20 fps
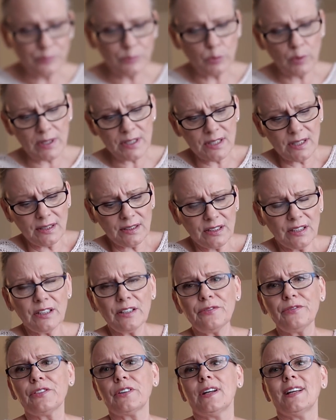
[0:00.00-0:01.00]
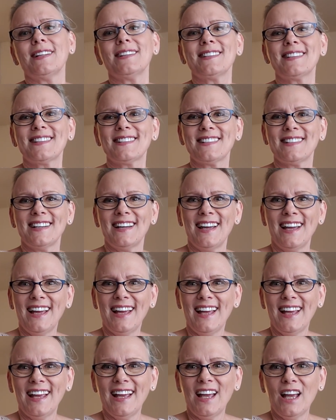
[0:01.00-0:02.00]
what's the difference
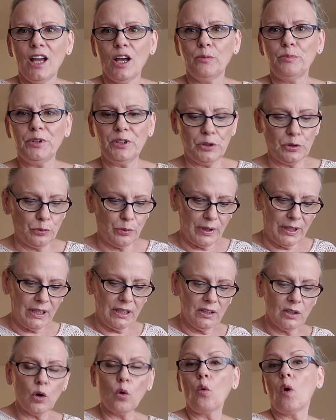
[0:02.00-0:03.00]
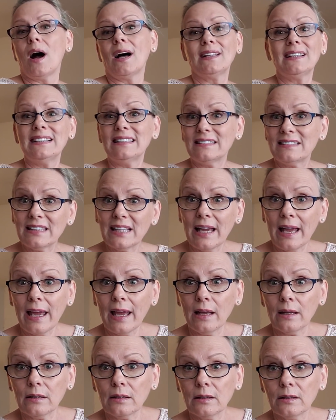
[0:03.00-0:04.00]
between 1 and
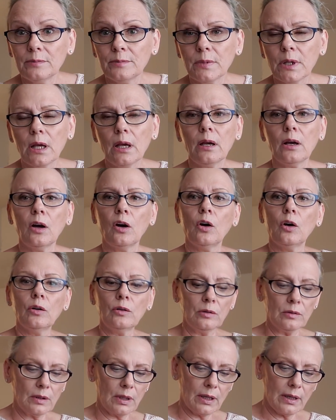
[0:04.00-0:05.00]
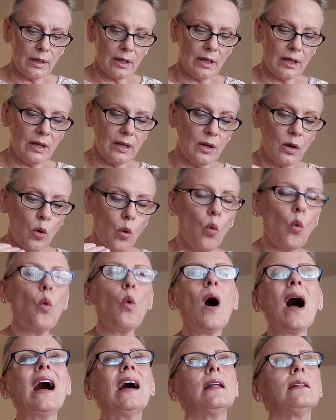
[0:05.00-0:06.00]
10?
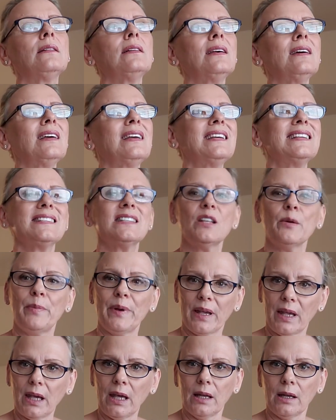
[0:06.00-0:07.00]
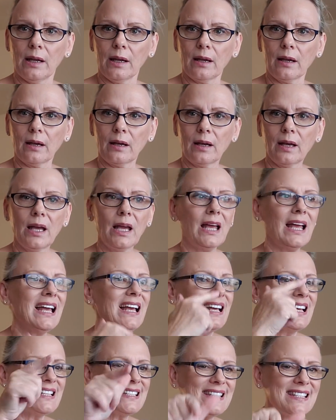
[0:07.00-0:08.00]
1 is the beginning.
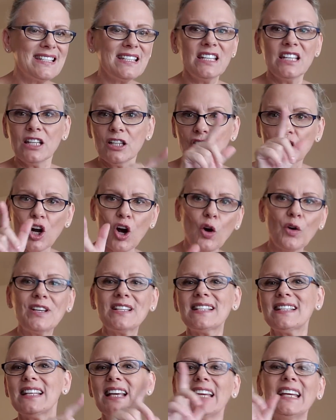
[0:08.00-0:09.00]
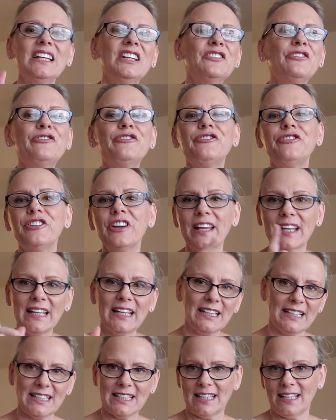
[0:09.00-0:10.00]
0 is the
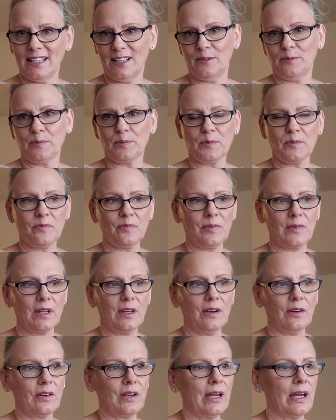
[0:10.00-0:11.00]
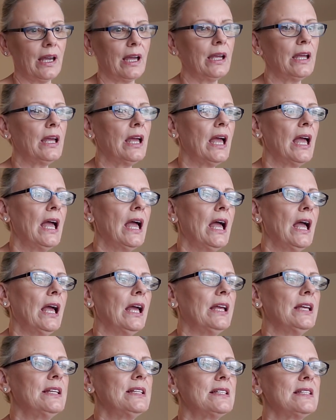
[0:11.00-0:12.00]
infinity, okay?
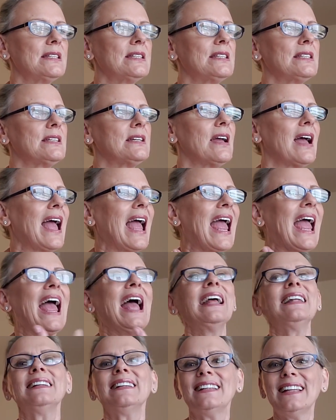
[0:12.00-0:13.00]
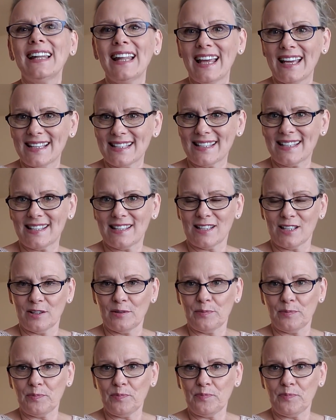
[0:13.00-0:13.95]
Is endless.